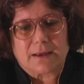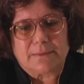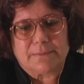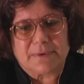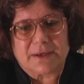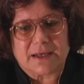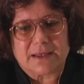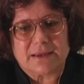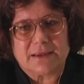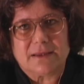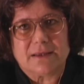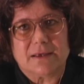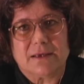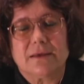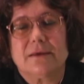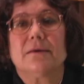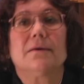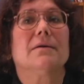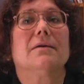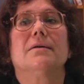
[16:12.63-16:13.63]
Wait, but what was your
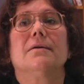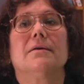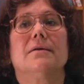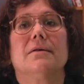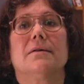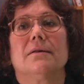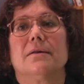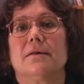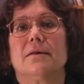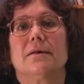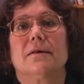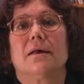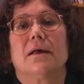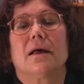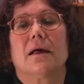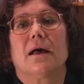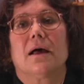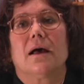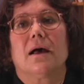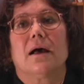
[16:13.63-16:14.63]
last sentence before
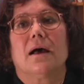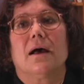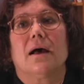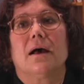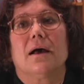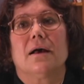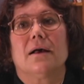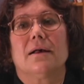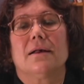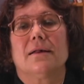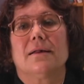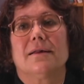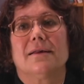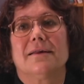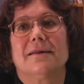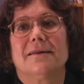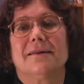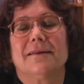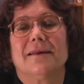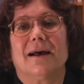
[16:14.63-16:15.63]
I was like, hey?
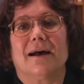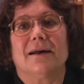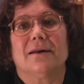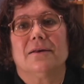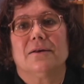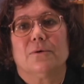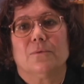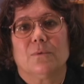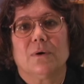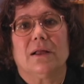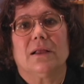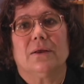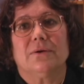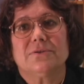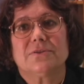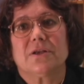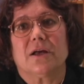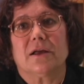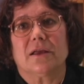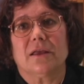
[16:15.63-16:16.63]
Yeah, well, I
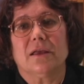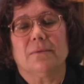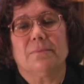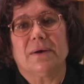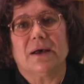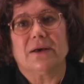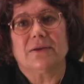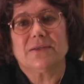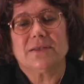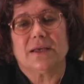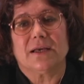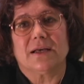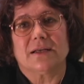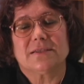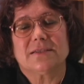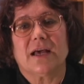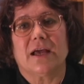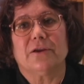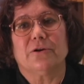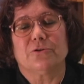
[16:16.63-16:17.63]
was talking about
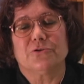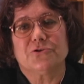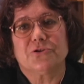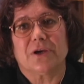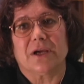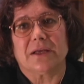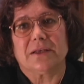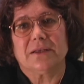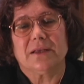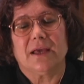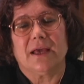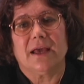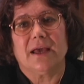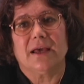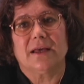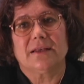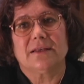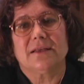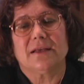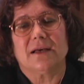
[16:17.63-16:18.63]
Cai Youquan
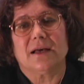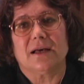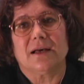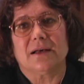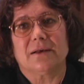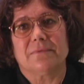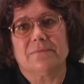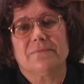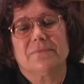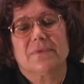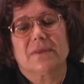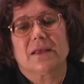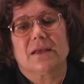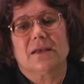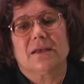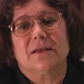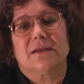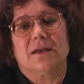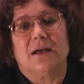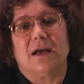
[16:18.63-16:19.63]
and
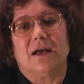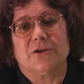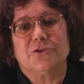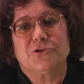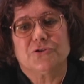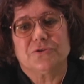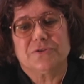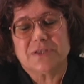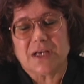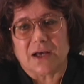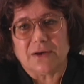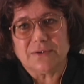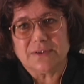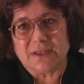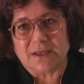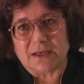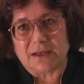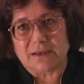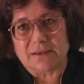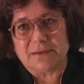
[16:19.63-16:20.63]
Xu
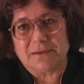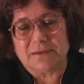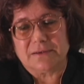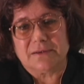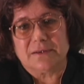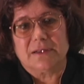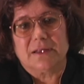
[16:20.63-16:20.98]
Caode